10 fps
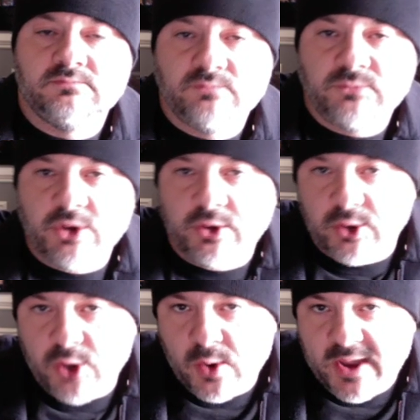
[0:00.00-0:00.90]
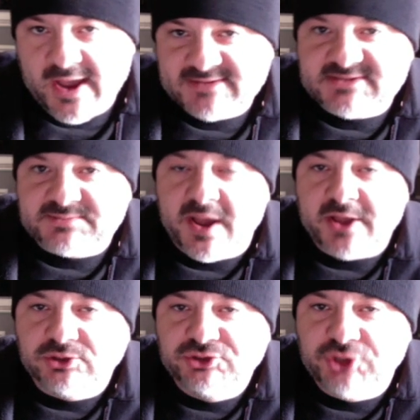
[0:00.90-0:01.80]
Yo, guys, it's
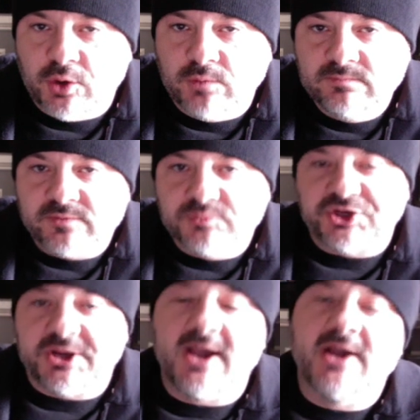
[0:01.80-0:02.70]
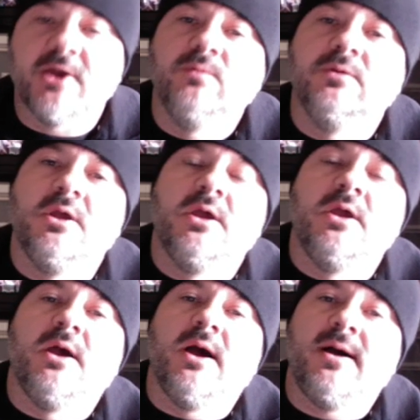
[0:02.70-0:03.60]
Michael Joe from Chicago.
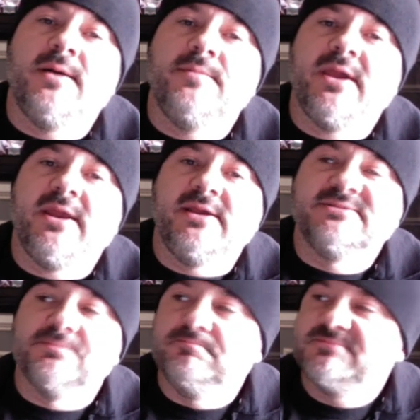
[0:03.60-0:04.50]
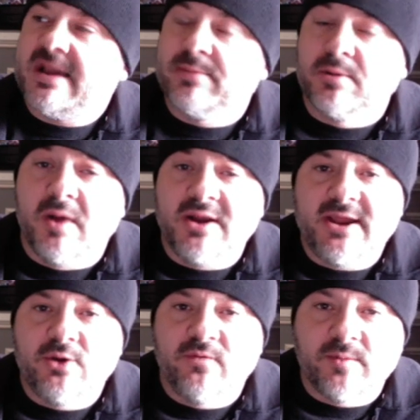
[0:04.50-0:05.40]
It is Cyber Monday,
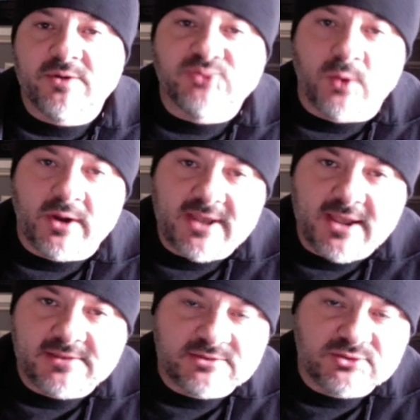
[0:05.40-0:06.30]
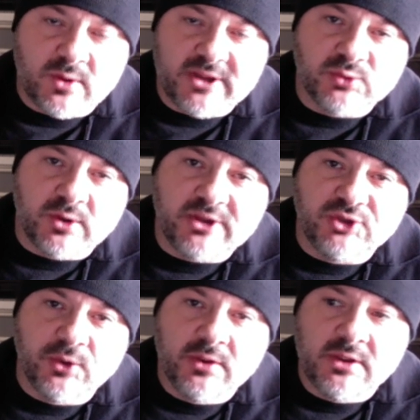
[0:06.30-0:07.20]
November 28th,
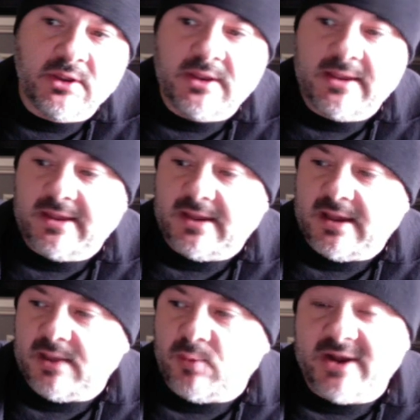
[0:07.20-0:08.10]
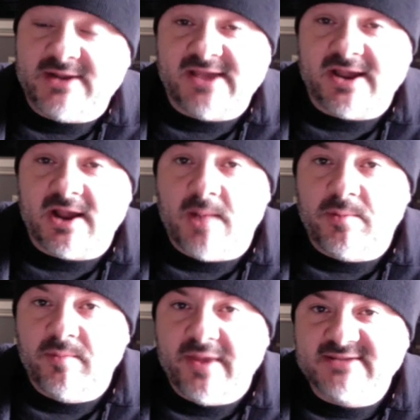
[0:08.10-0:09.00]
2022. I wanted to take a couple
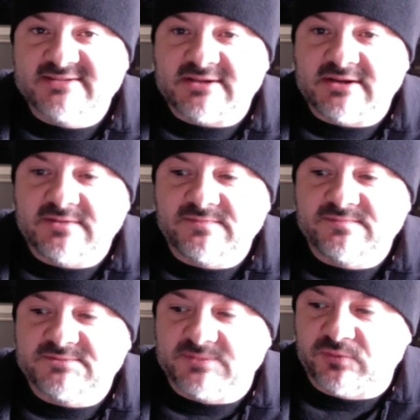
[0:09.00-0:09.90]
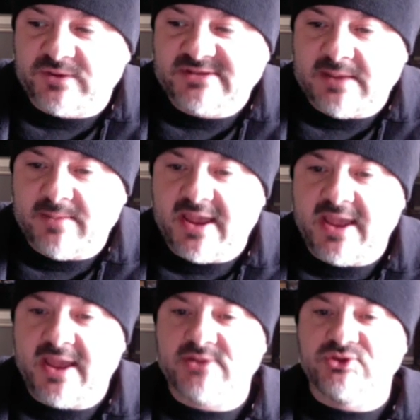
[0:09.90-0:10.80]
minutes of some free time I
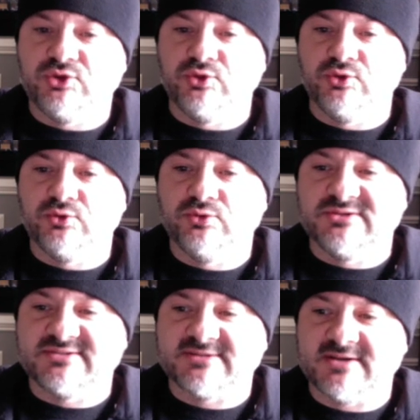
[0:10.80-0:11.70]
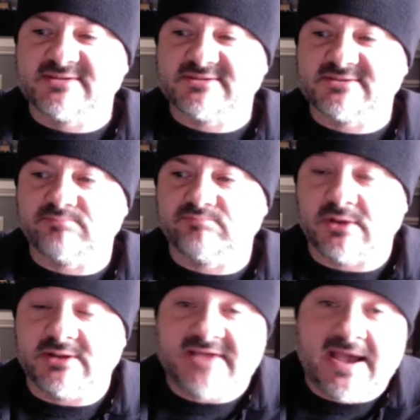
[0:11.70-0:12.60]
had to discuss
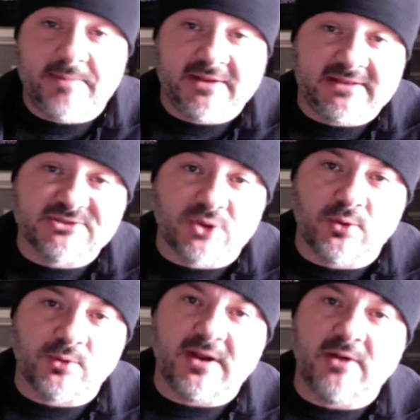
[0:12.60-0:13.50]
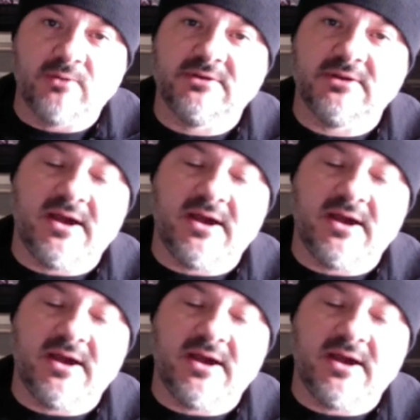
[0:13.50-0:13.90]
a topic that's going around.